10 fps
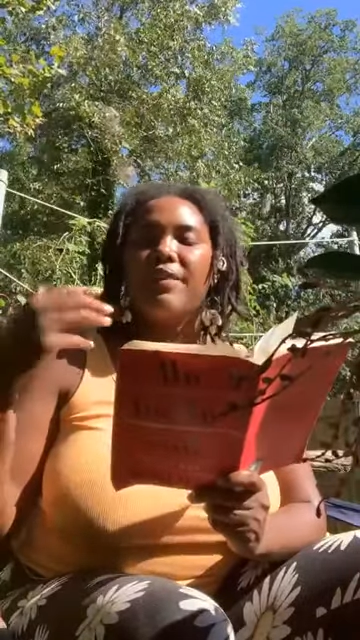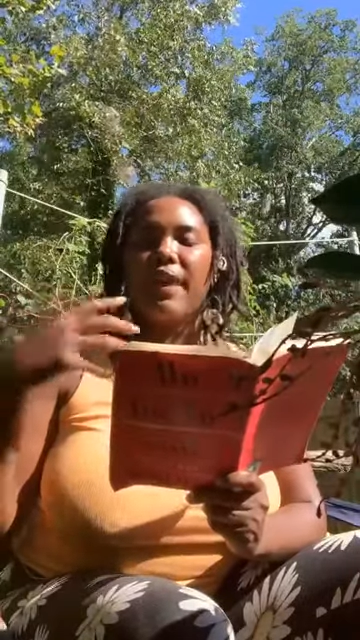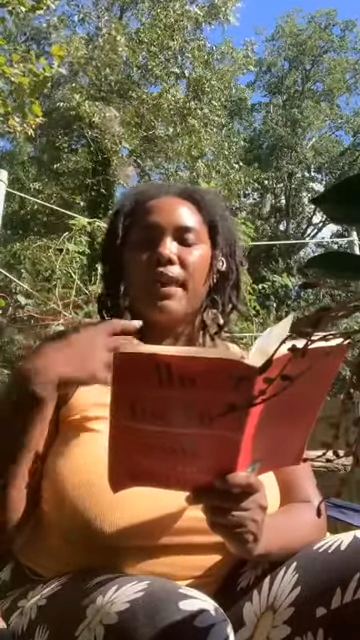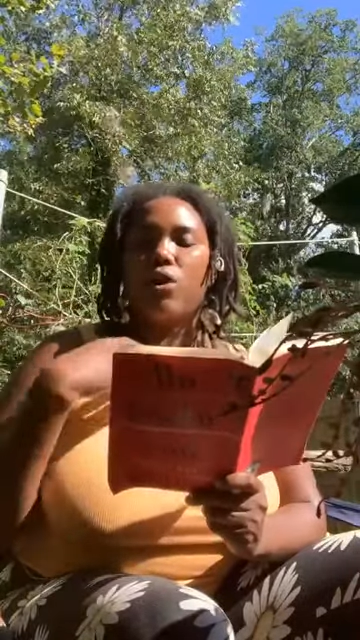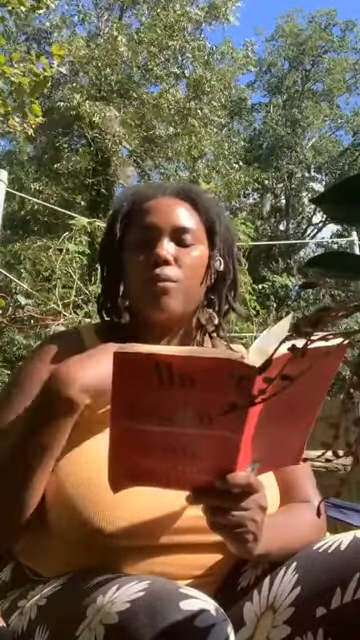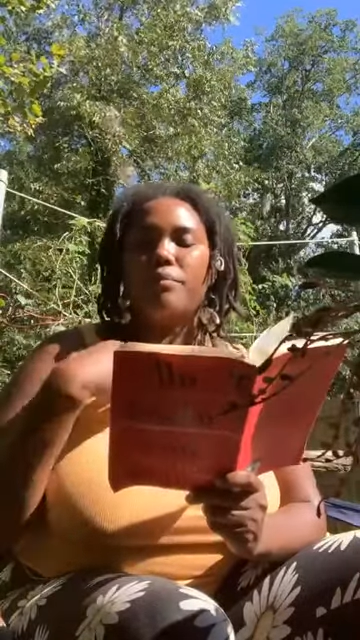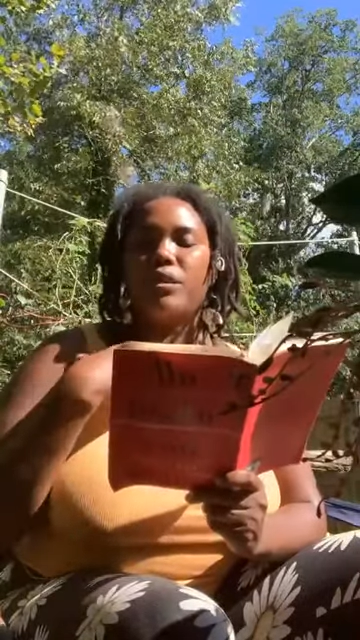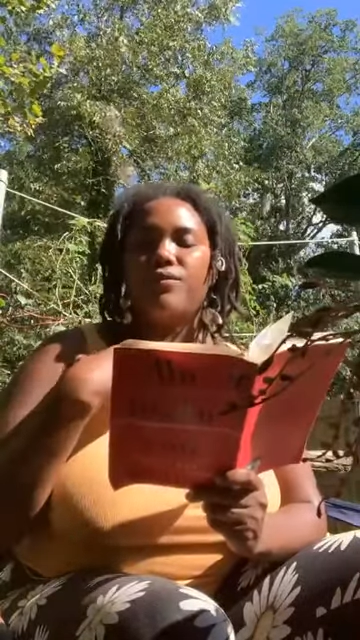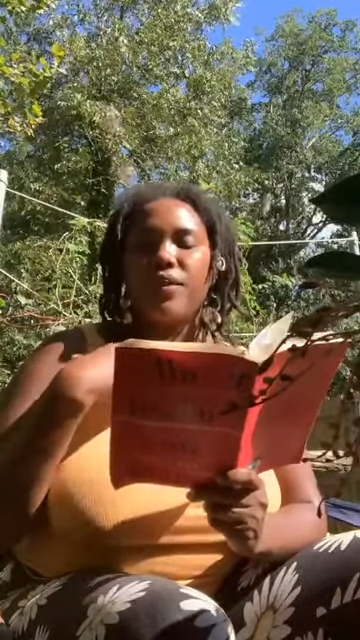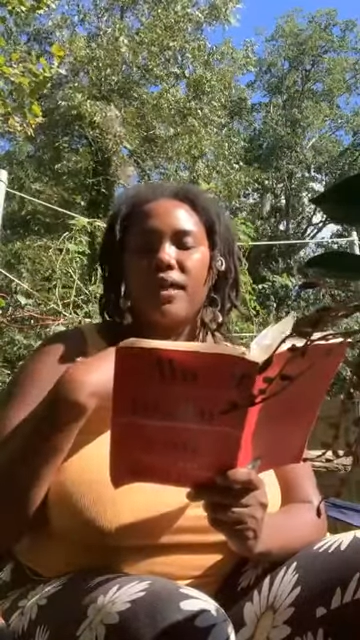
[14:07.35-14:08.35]
that helped
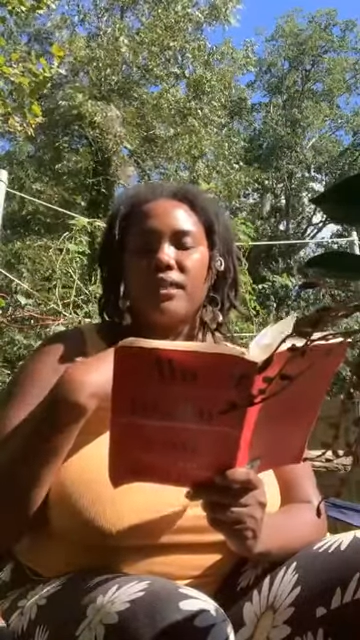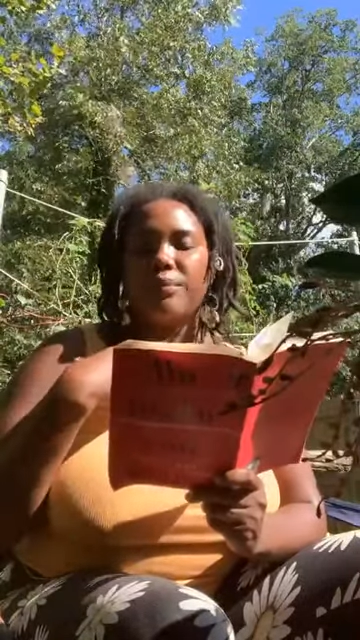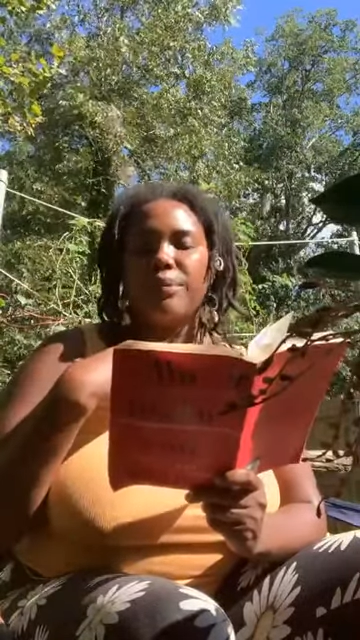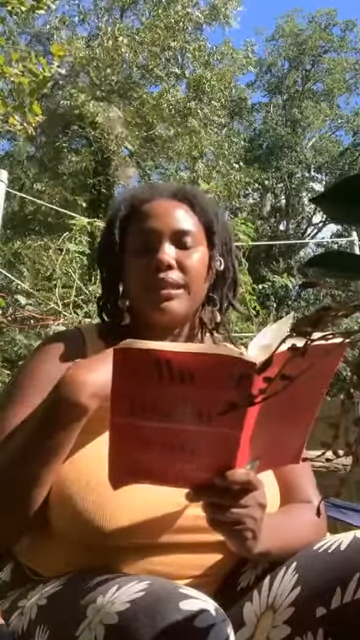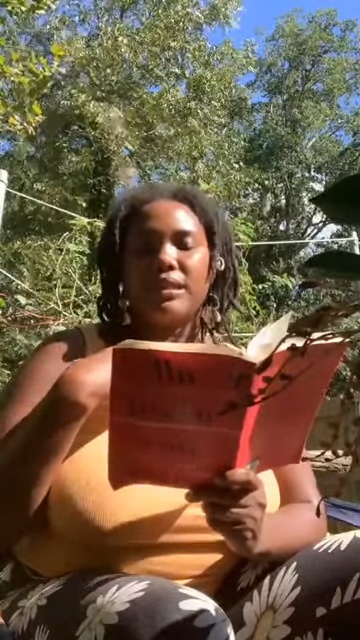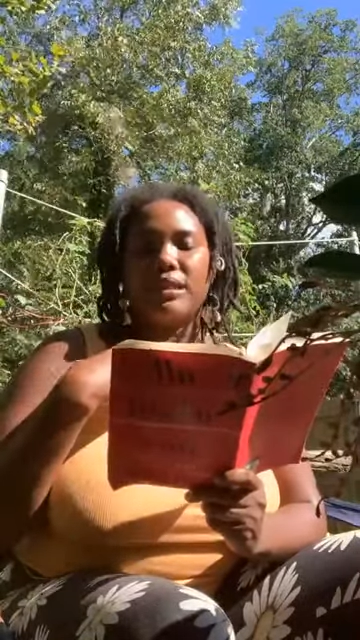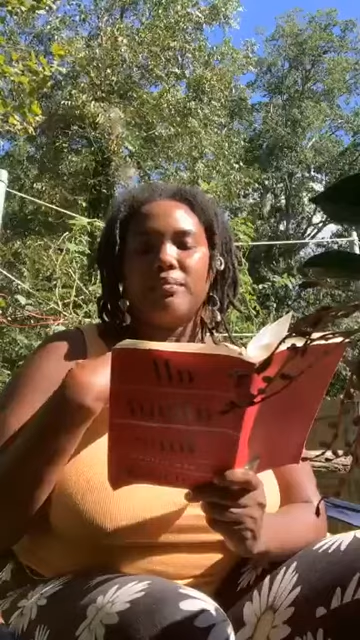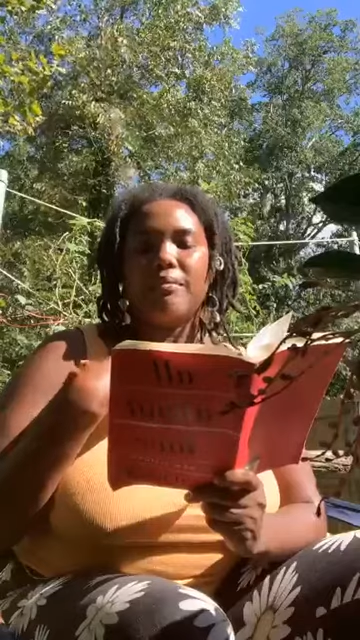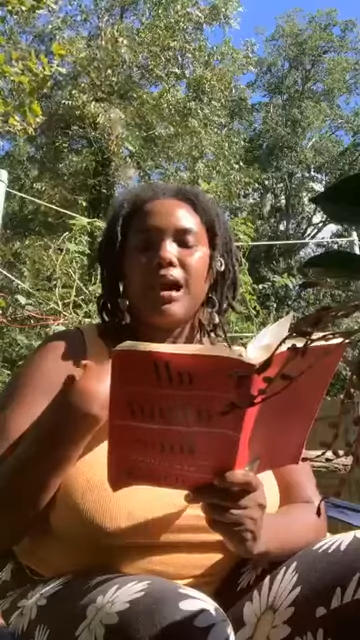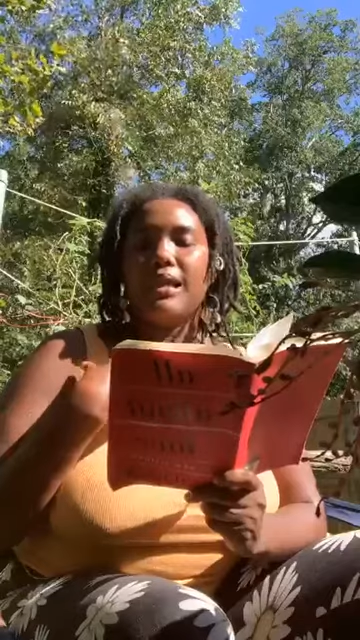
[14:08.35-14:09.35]
me face the places
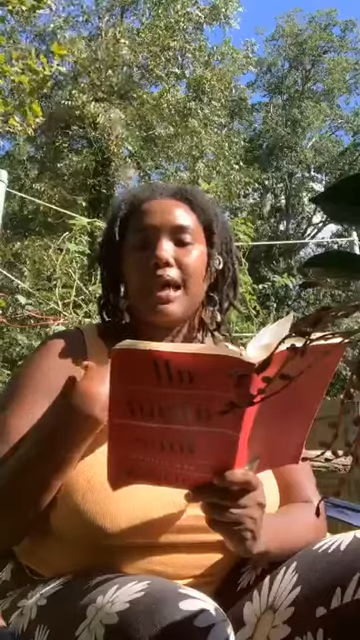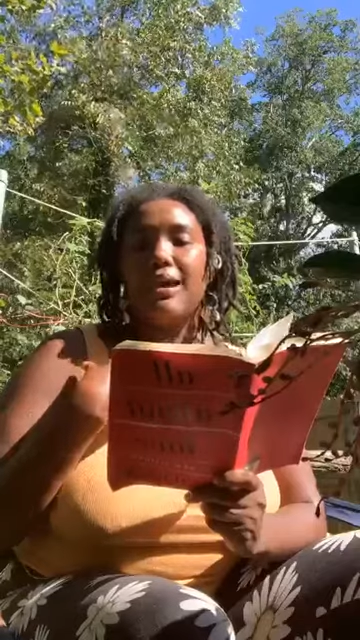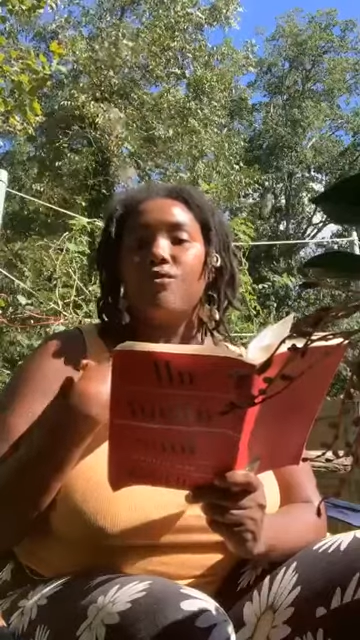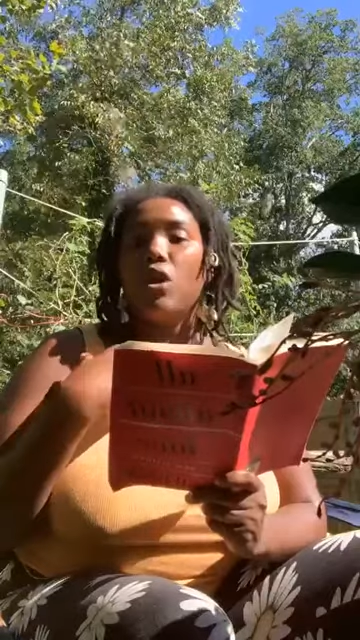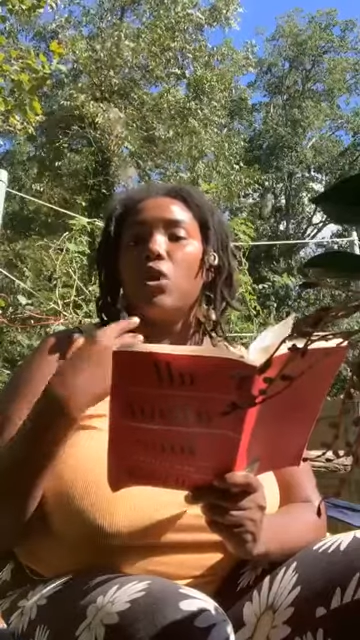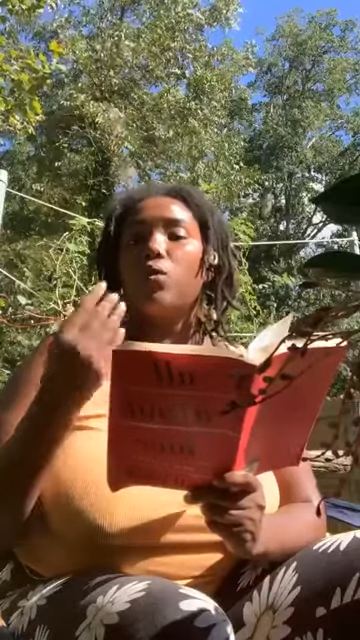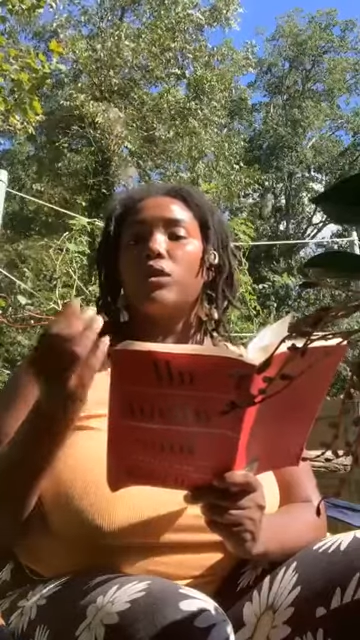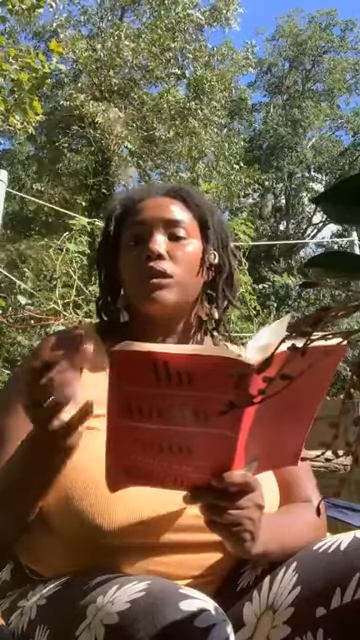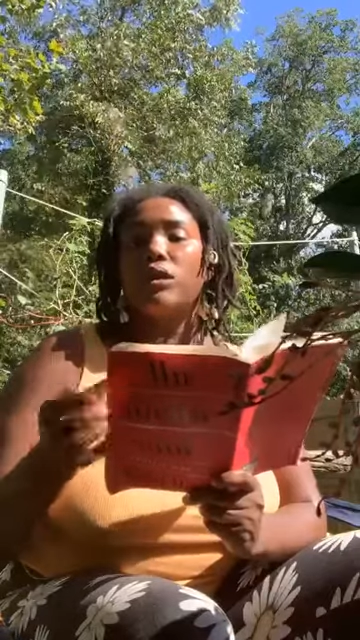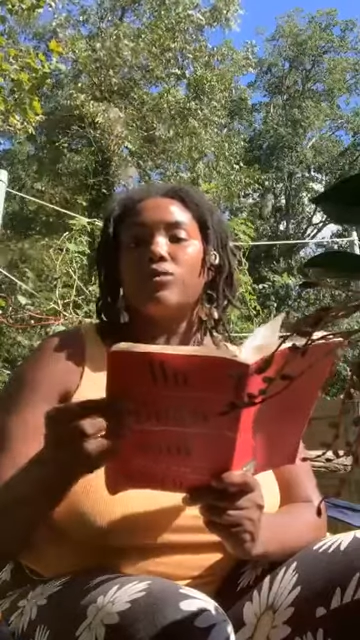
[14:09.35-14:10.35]
in my life
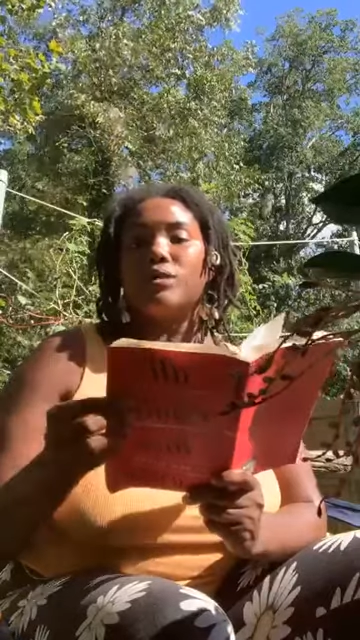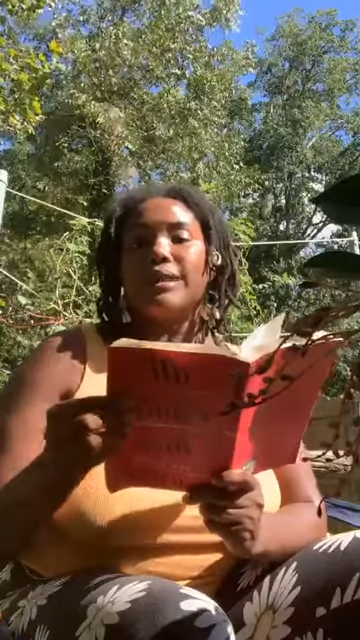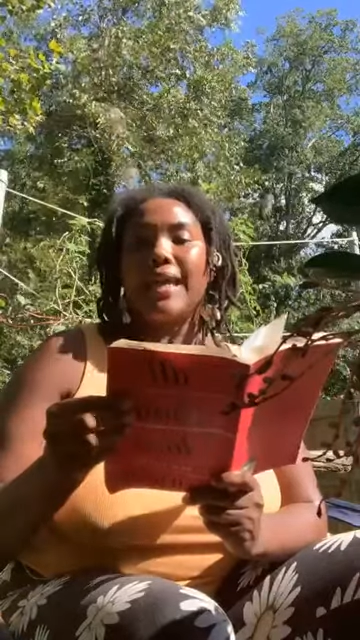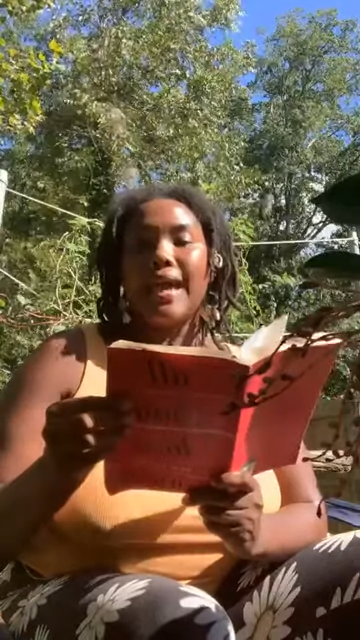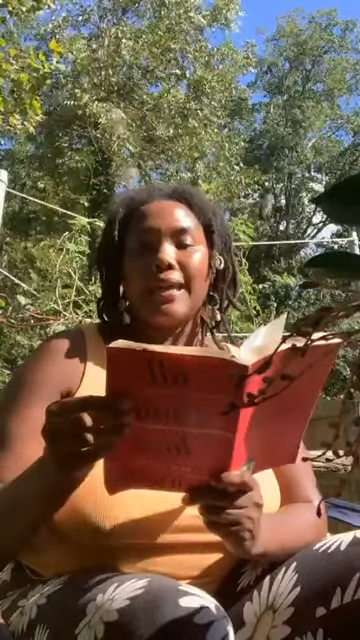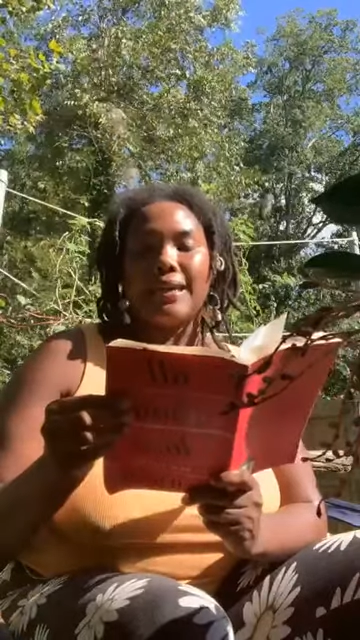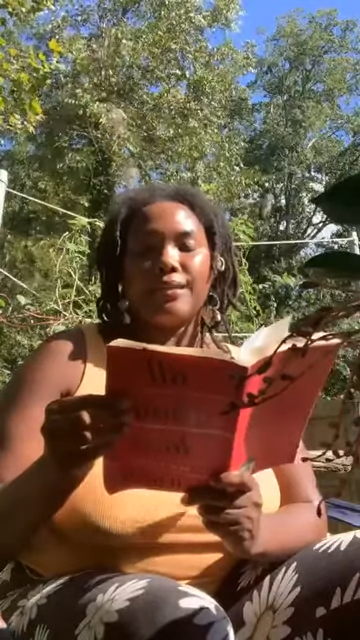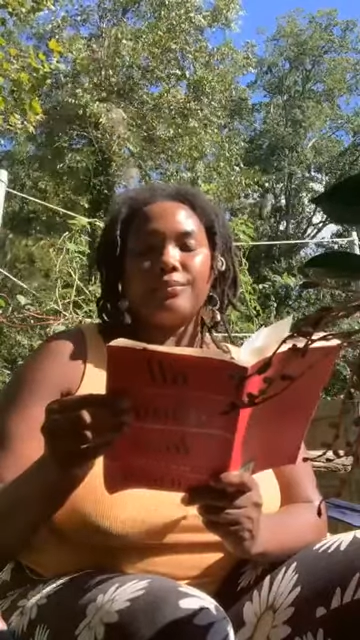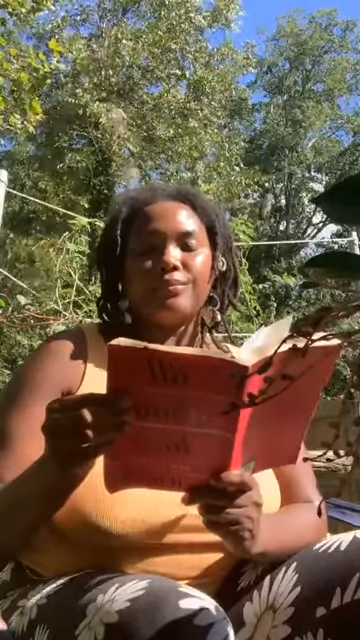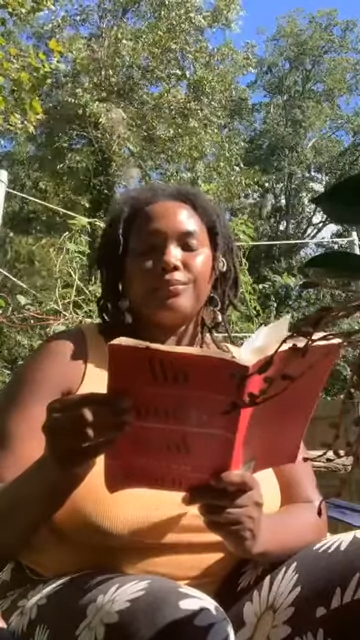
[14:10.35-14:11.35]
where love was lacking.